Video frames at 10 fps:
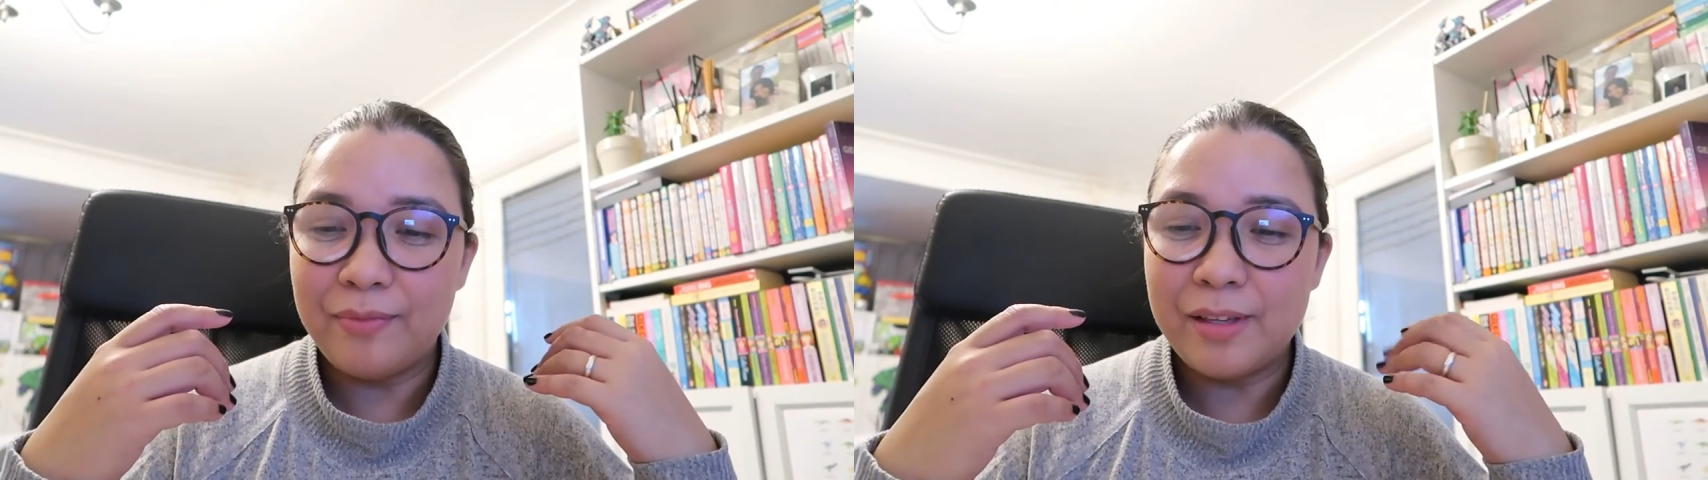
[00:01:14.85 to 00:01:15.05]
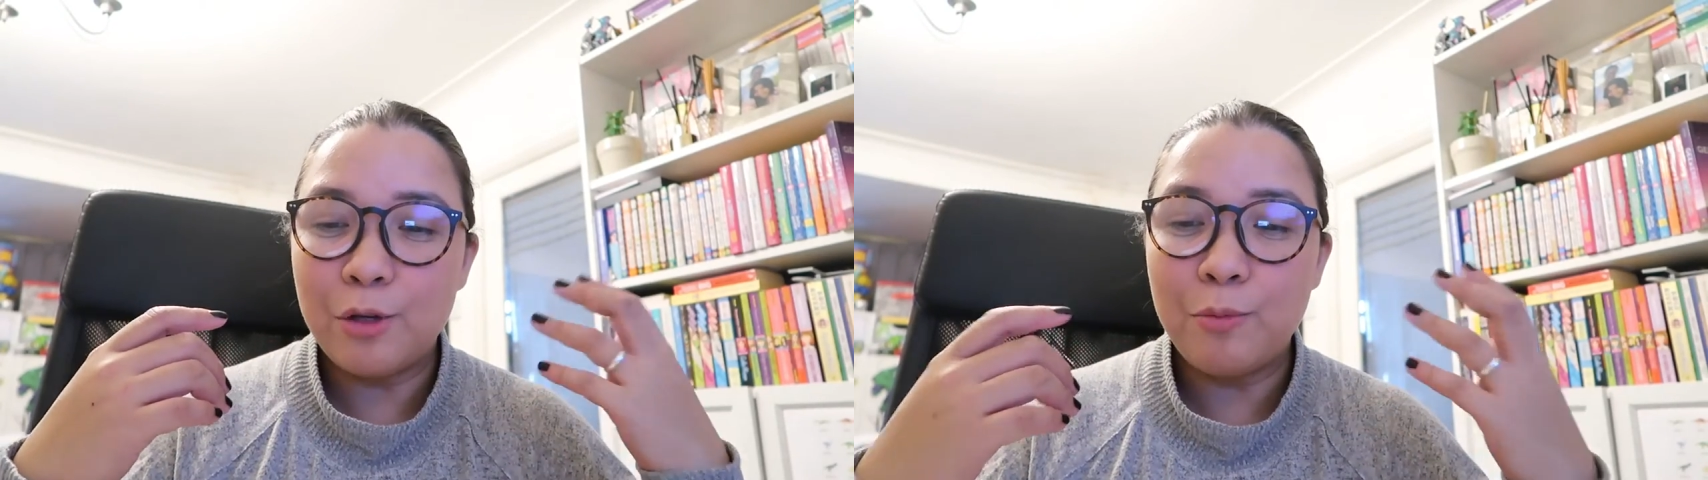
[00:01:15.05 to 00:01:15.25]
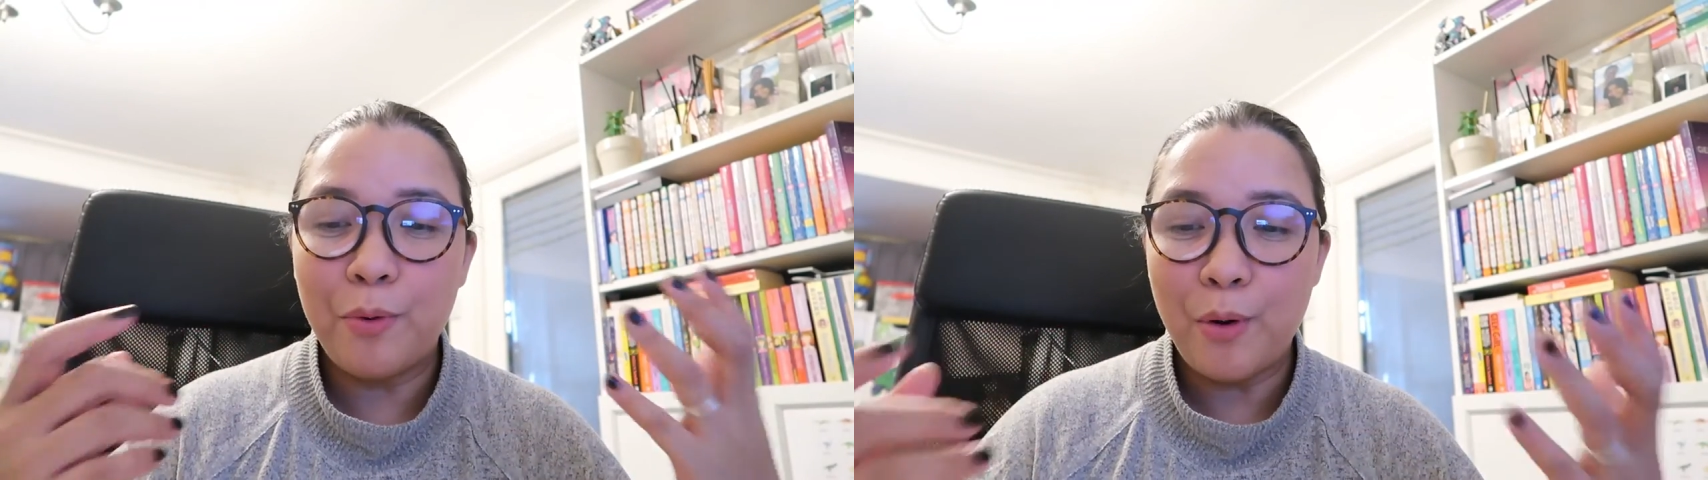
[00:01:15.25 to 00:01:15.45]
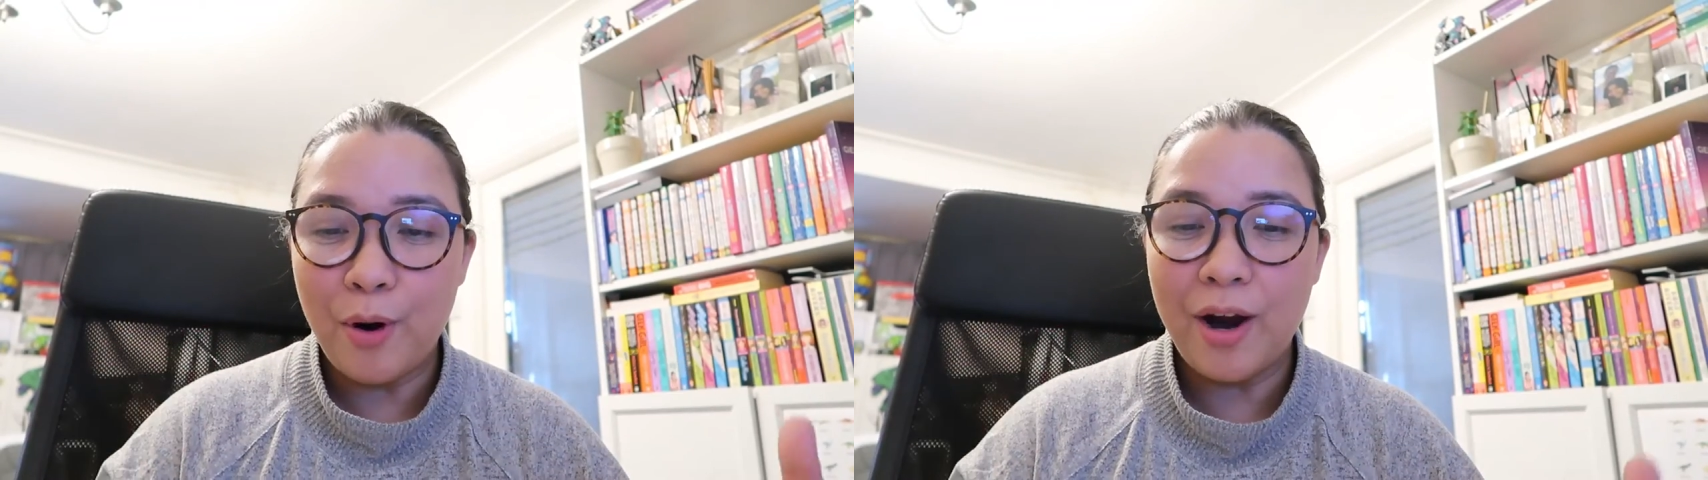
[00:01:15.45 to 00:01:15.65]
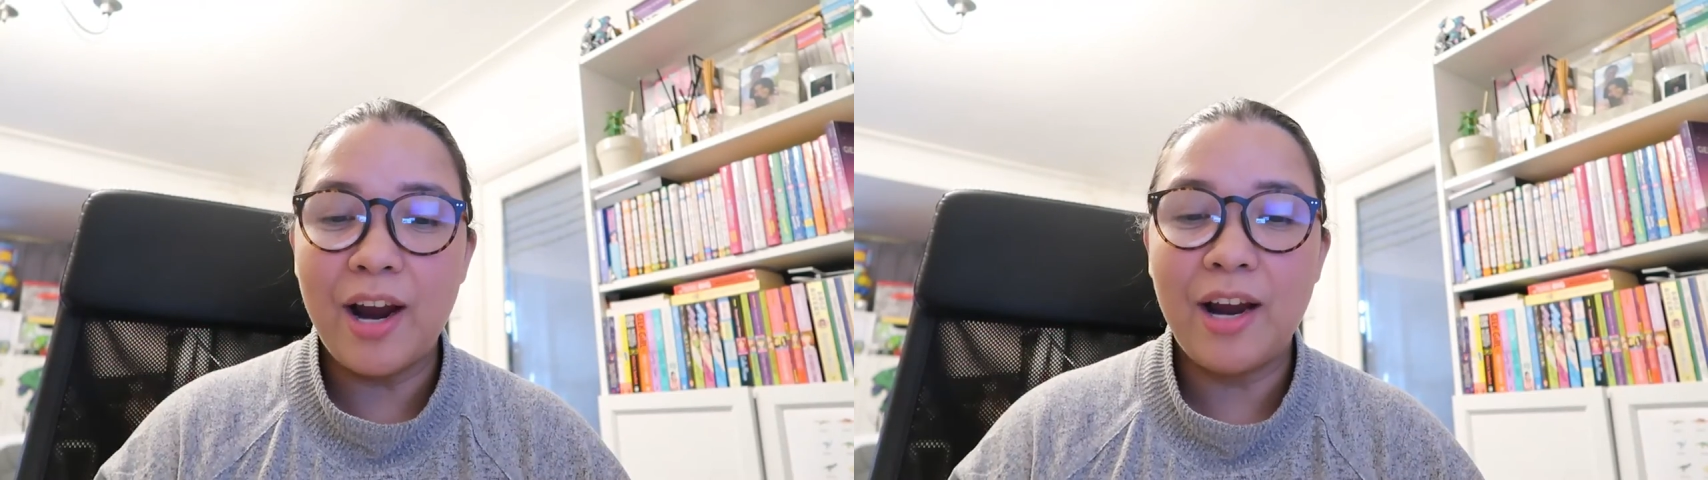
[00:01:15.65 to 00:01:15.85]

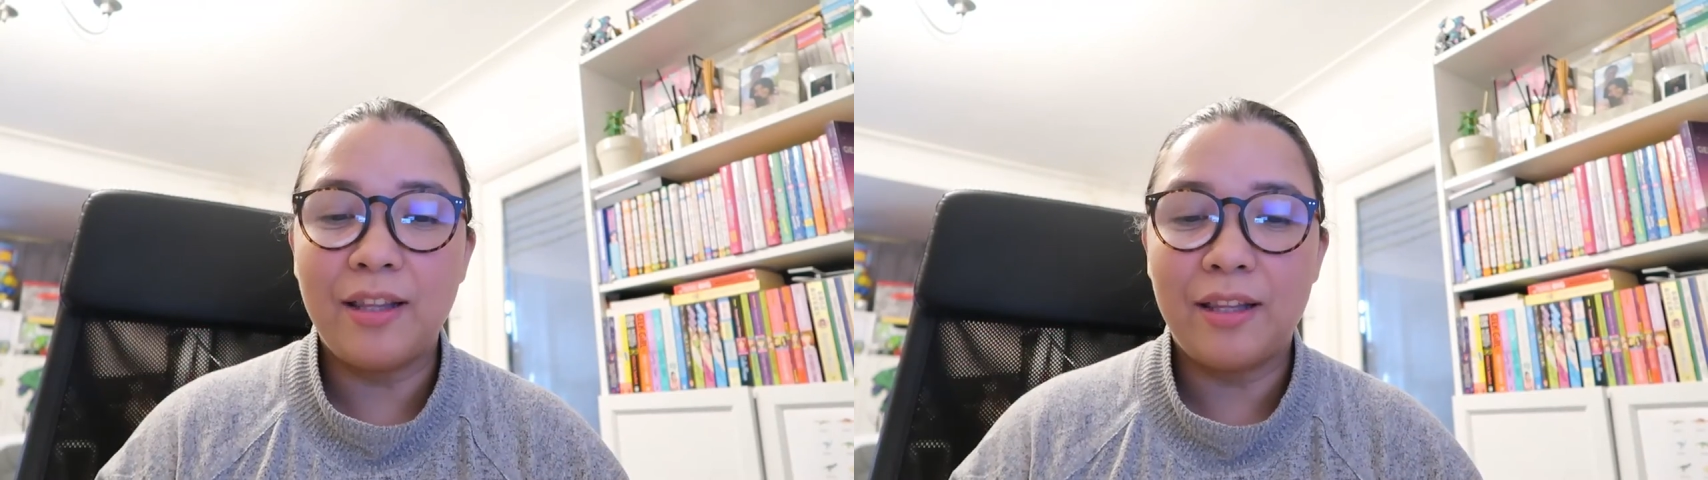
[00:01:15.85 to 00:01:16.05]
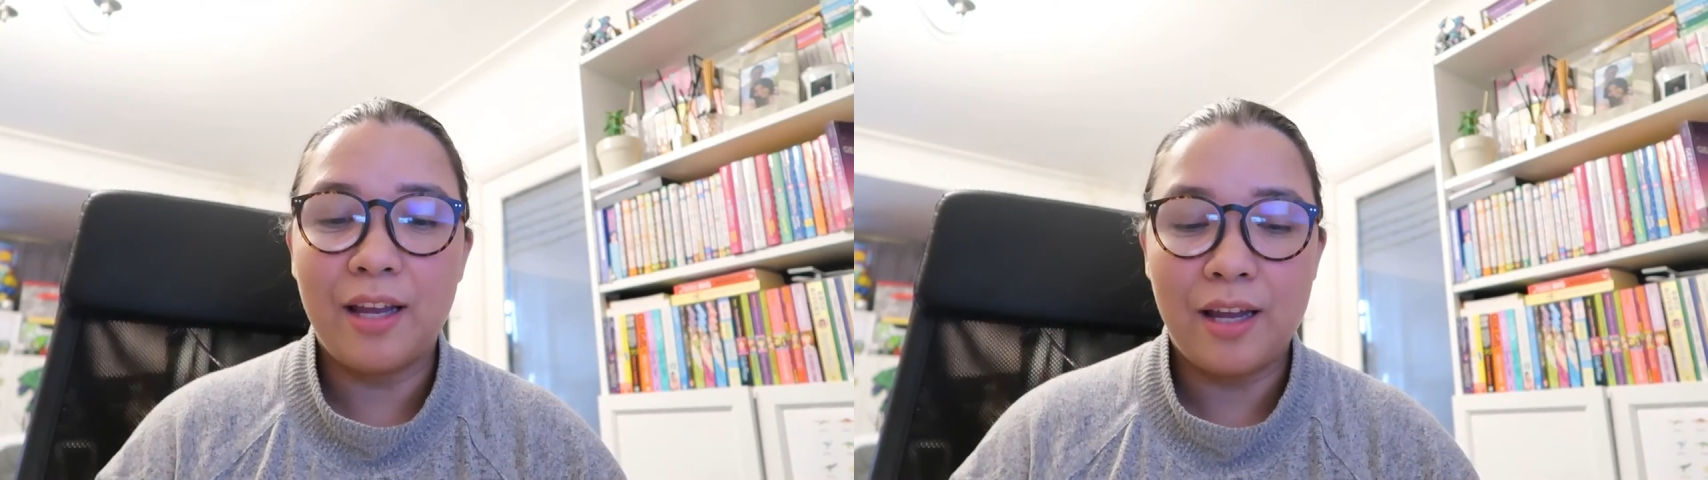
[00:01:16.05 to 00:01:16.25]
support